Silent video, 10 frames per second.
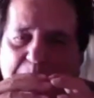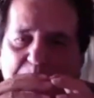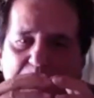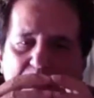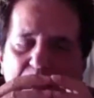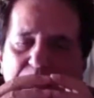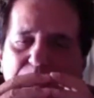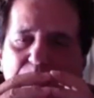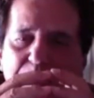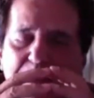But kung
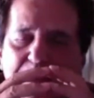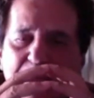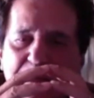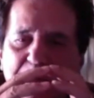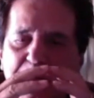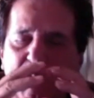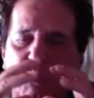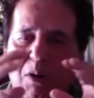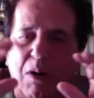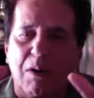fu is much
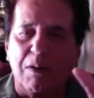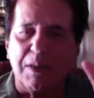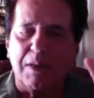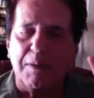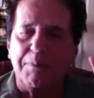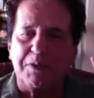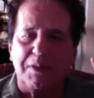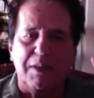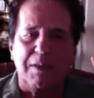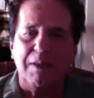more all
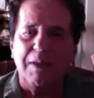encompassing.